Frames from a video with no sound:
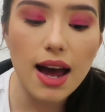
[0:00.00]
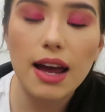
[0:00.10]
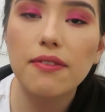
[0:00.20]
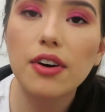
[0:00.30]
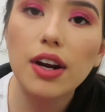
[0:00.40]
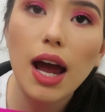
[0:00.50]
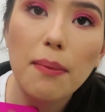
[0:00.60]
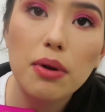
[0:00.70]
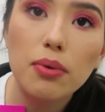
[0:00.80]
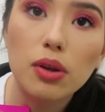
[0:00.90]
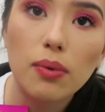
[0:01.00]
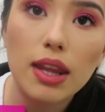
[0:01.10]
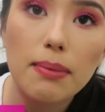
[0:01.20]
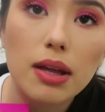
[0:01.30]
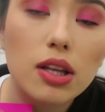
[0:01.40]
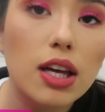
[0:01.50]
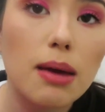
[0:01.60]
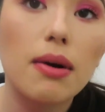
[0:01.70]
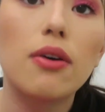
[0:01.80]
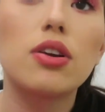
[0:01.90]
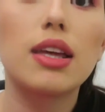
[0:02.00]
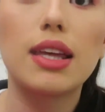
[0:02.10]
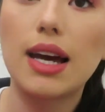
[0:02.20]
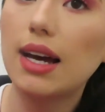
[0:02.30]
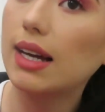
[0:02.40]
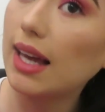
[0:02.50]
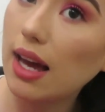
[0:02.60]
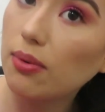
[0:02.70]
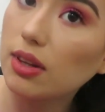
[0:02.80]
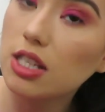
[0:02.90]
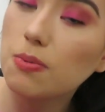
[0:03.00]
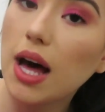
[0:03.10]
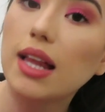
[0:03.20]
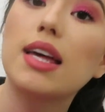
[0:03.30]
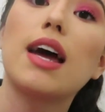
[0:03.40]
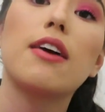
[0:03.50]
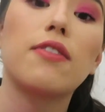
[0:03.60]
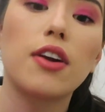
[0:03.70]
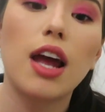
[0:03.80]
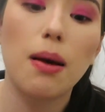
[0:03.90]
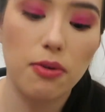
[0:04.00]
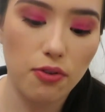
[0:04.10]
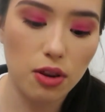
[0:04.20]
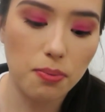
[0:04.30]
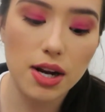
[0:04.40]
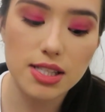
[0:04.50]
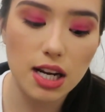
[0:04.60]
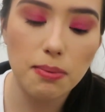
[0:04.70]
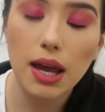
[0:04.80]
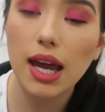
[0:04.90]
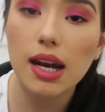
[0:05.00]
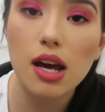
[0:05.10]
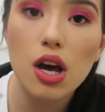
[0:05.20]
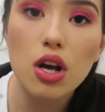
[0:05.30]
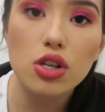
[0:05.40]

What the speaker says: I'm very happy with the way that my look came out yet again with this palette. I'm very happy for the price that I paid.